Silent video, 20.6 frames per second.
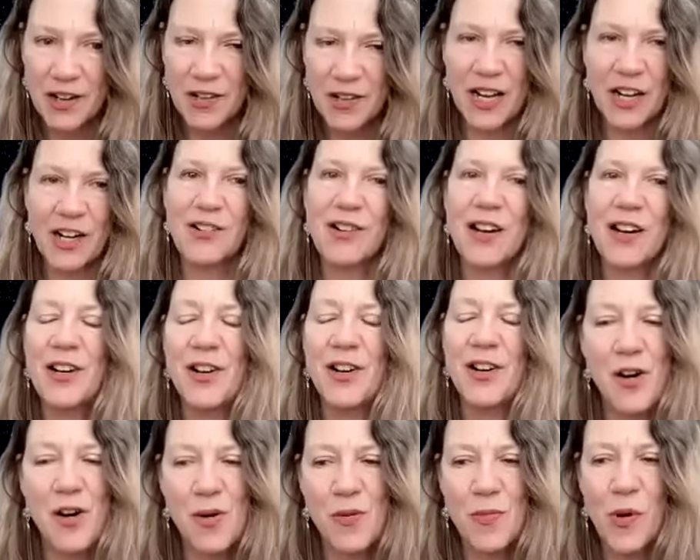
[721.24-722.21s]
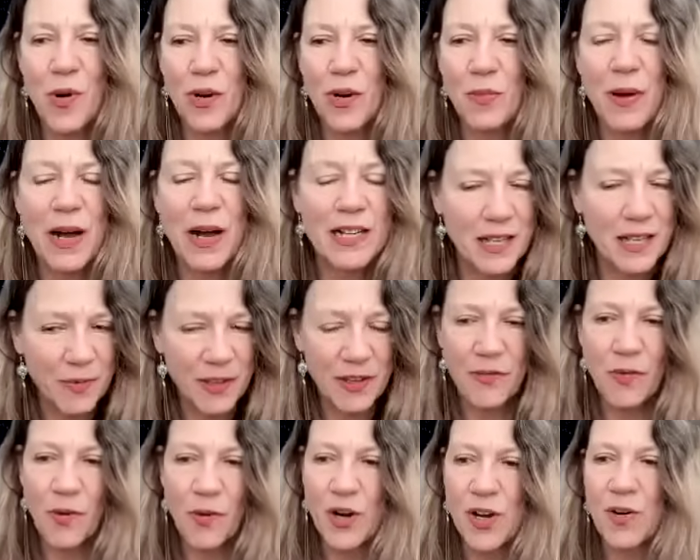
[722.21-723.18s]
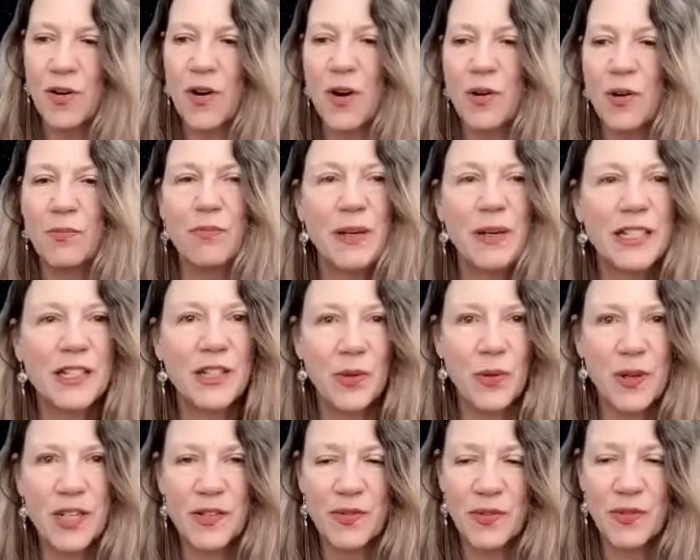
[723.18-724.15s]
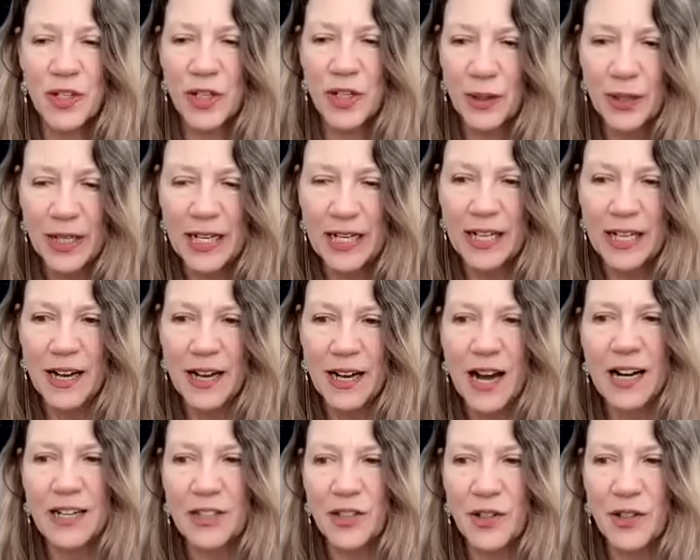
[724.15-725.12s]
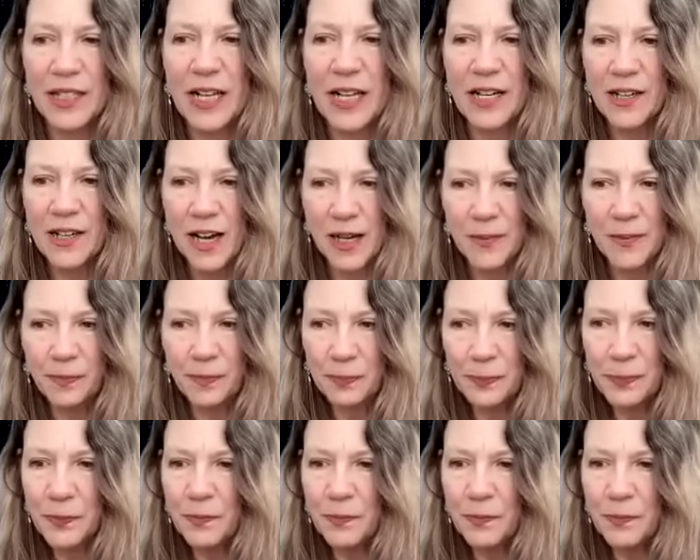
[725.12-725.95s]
or decorate a home, or to buy something for your home. Big stories for you uh, during that time.